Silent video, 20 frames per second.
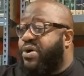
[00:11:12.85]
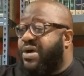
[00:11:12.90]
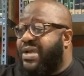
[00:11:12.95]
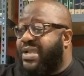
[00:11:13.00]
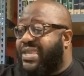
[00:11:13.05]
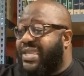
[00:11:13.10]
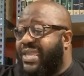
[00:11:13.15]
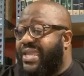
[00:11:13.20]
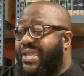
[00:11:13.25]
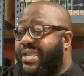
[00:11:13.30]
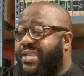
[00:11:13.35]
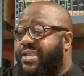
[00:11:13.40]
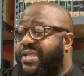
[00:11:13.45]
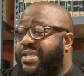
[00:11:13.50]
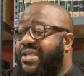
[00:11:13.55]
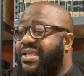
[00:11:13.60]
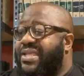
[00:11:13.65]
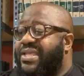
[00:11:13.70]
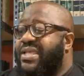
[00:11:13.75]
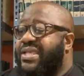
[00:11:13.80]
Again,
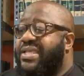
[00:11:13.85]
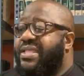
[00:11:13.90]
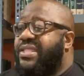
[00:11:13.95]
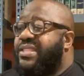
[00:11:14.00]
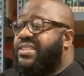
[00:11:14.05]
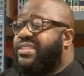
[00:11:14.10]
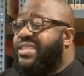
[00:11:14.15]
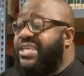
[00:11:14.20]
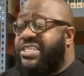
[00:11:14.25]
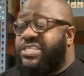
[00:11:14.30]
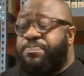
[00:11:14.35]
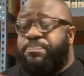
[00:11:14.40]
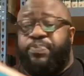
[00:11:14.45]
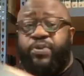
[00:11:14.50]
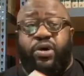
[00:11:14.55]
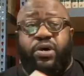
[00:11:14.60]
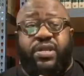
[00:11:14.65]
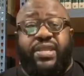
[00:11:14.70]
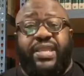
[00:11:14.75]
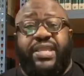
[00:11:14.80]
this
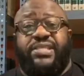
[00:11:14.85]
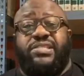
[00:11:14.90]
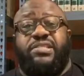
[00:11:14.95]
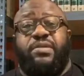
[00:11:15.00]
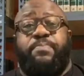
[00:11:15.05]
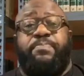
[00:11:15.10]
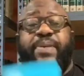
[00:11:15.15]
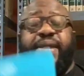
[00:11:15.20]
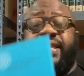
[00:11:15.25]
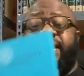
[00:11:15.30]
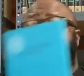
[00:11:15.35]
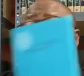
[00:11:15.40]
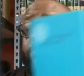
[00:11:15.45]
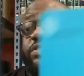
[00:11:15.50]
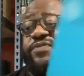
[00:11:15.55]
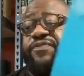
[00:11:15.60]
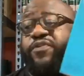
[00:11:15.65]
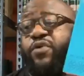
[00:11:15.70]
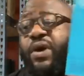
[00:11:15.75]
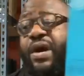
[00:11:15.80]
book is the basis for